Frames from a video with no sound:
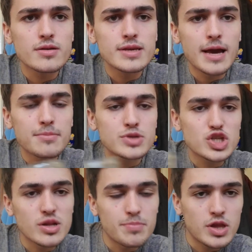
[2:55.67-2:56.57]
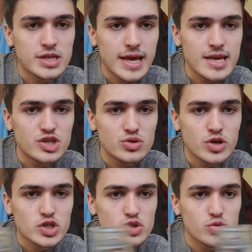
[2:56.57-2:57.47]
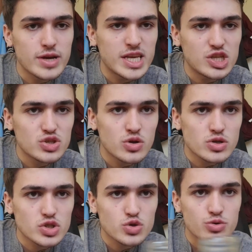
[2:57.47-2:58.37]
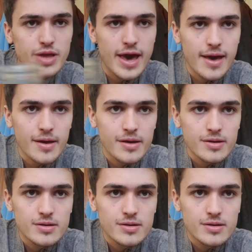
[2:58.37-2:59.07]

Yeah, I'm just going to put it to each nostril there.